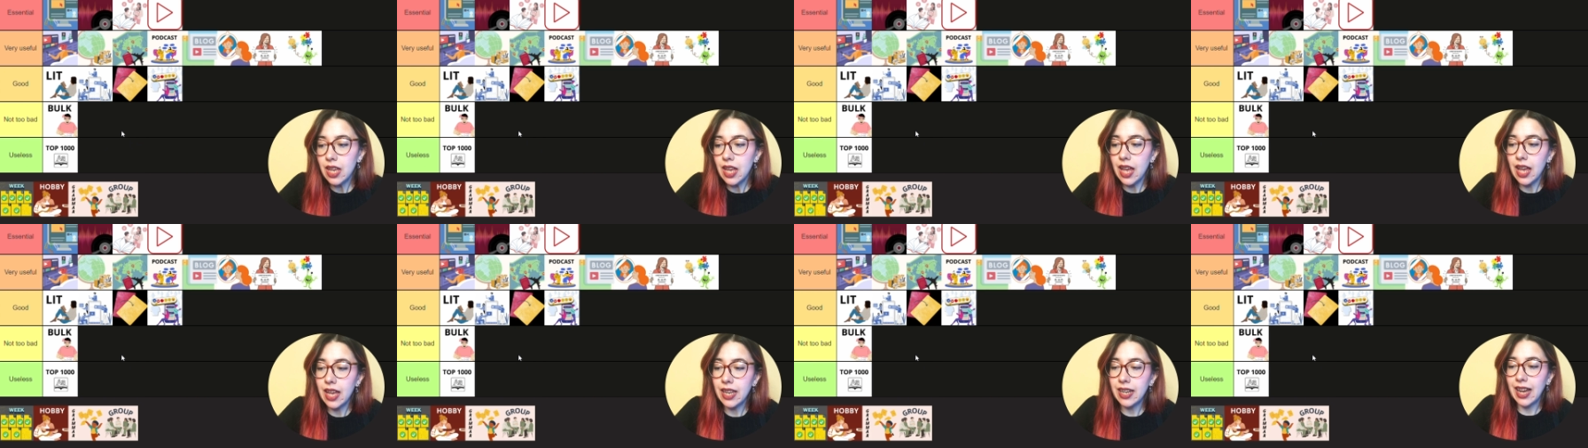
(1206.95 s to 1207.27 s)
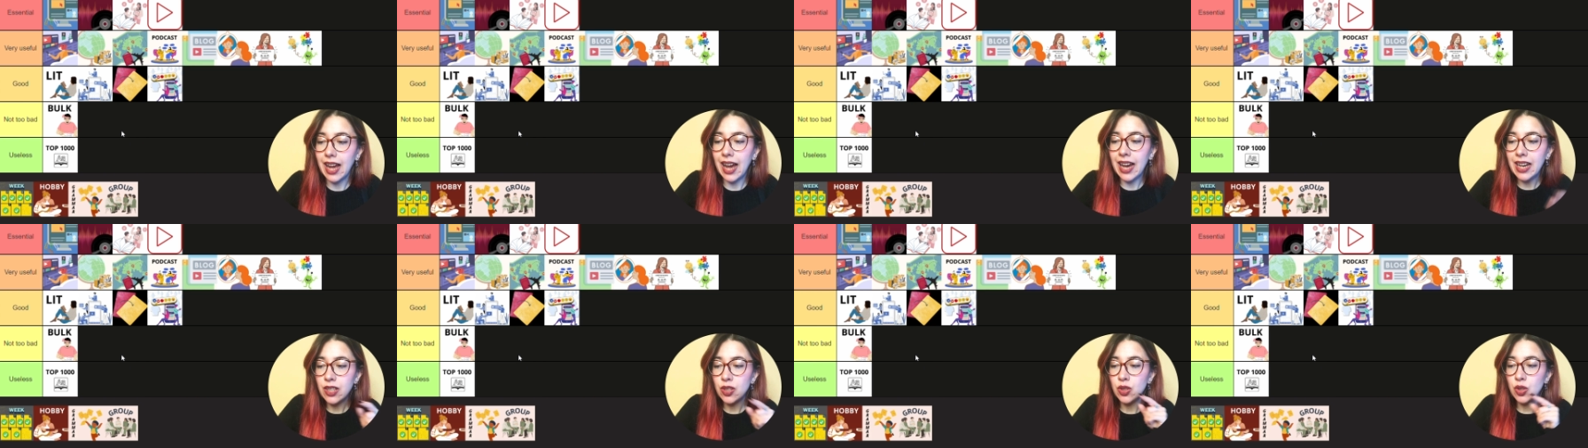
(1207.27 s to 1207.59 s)
And
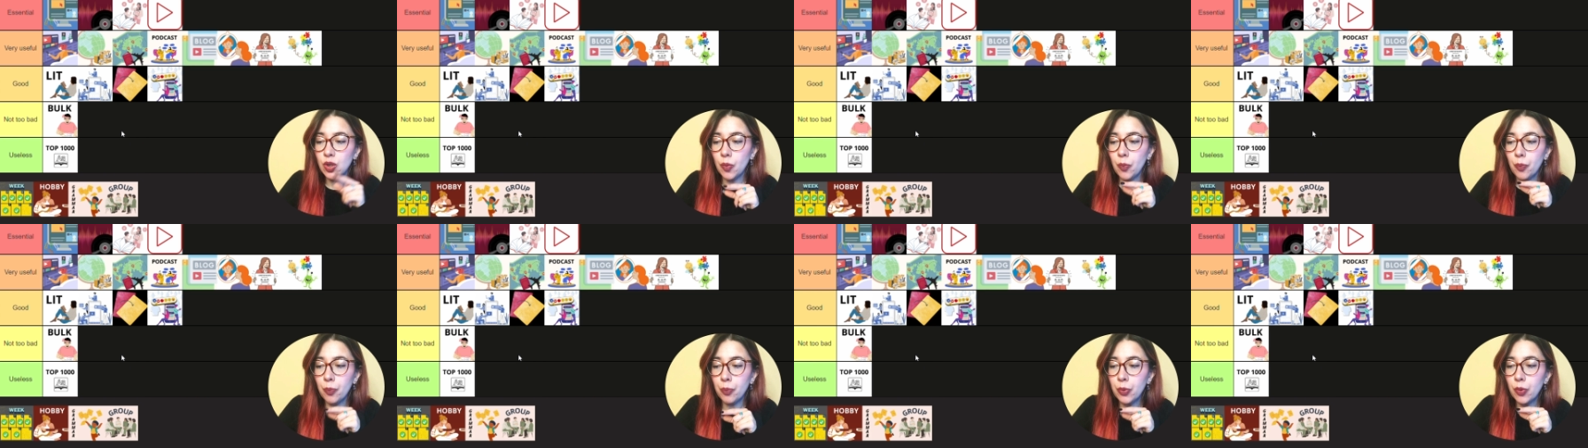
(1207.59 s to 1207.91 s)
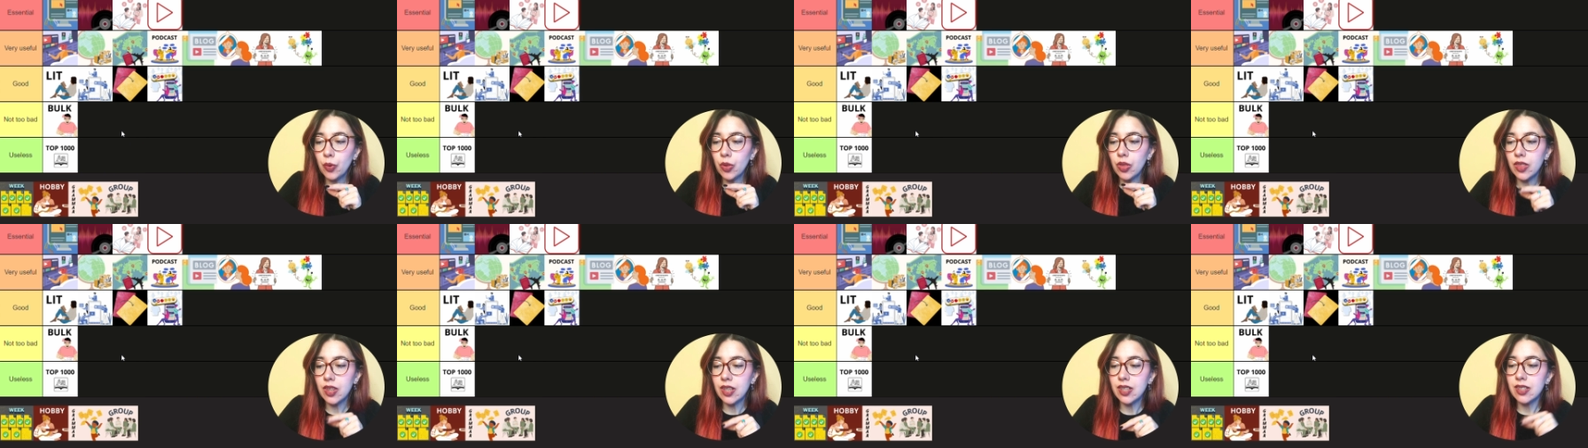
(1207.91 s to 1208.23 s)
I don't
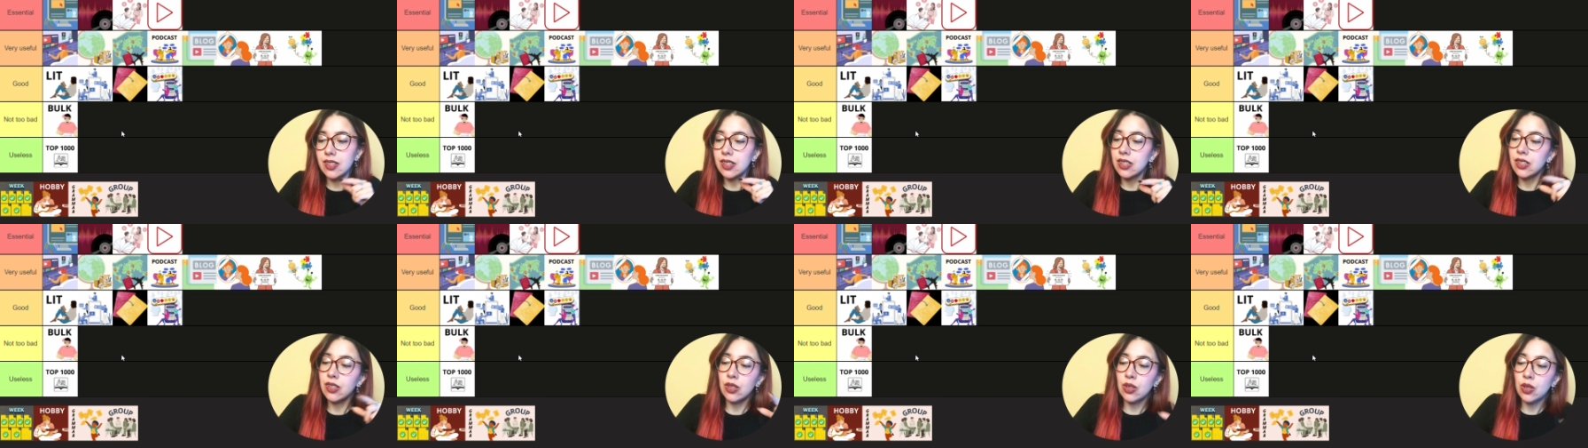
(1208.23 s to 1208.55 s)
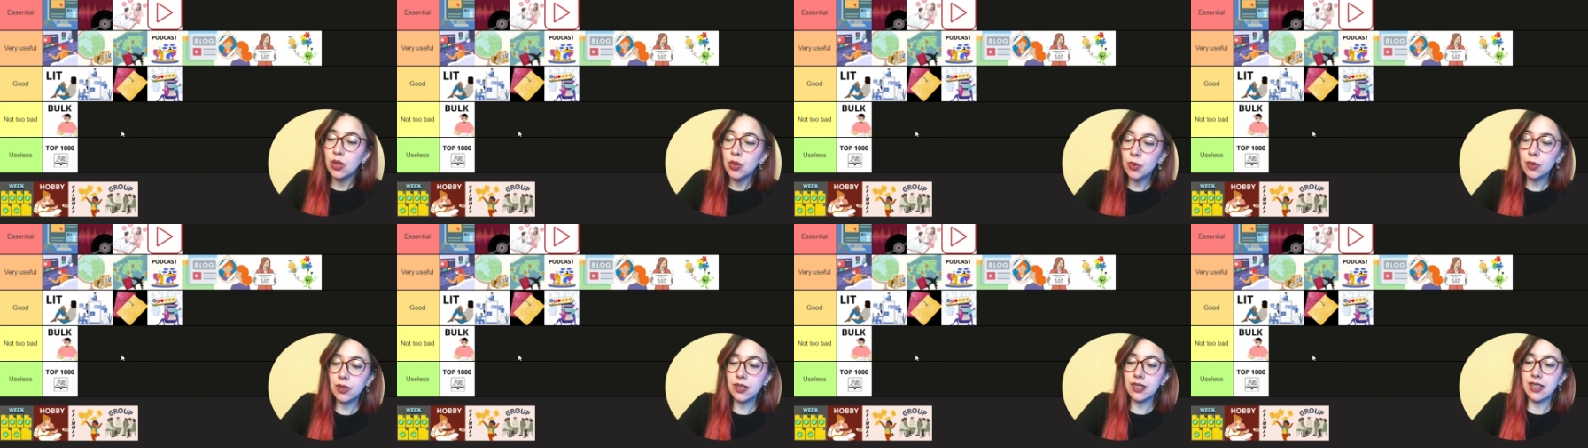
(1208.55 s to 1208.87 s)
put this in
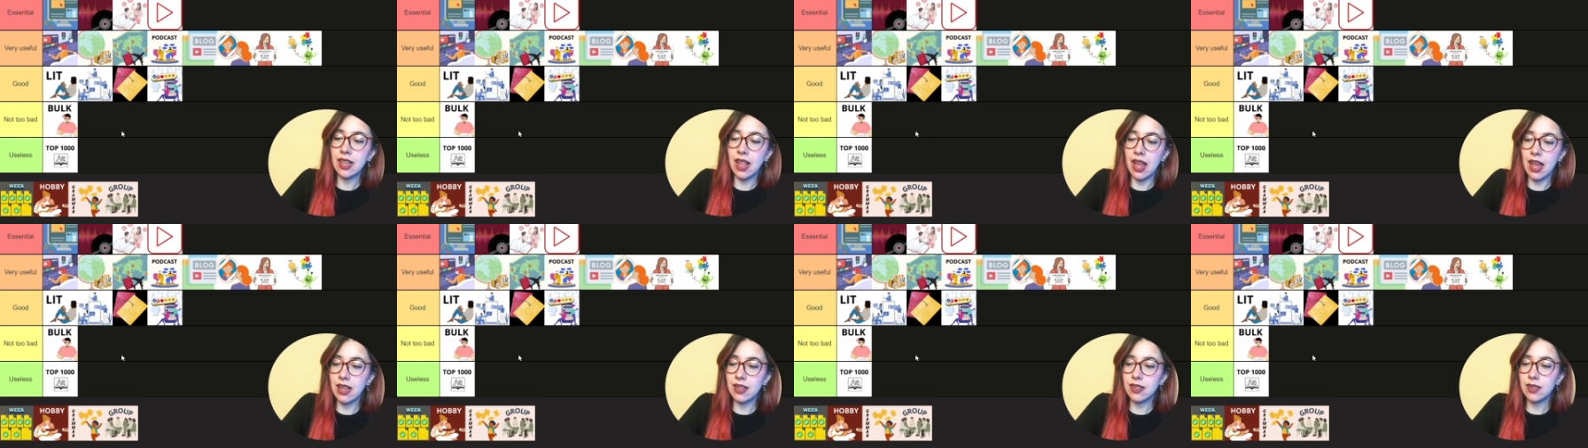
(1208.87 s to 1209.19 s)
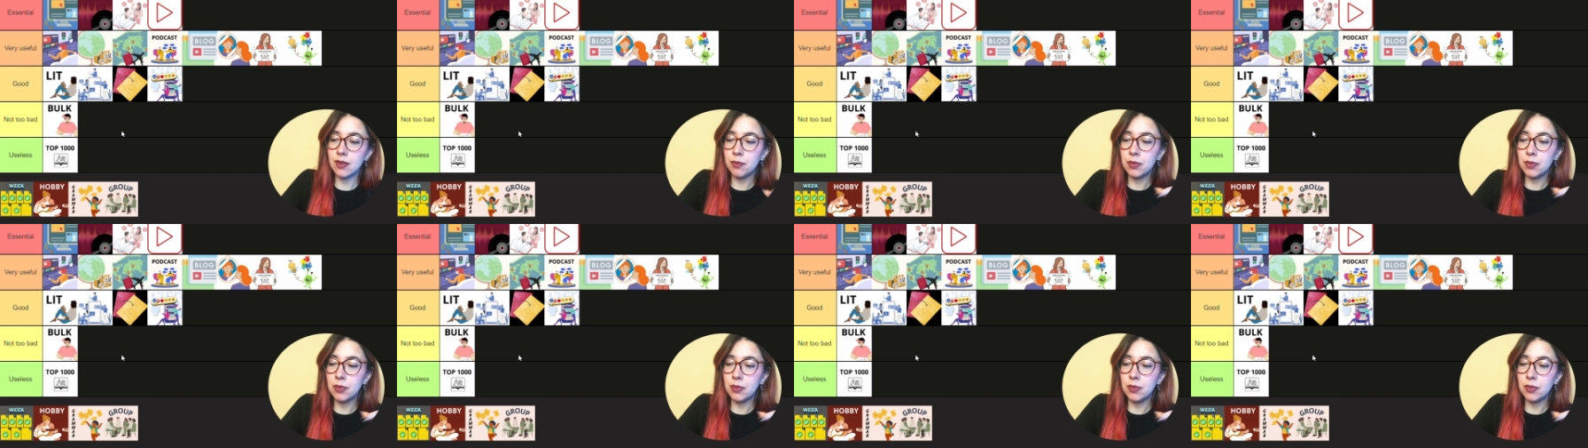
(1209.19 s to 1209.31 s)
useless,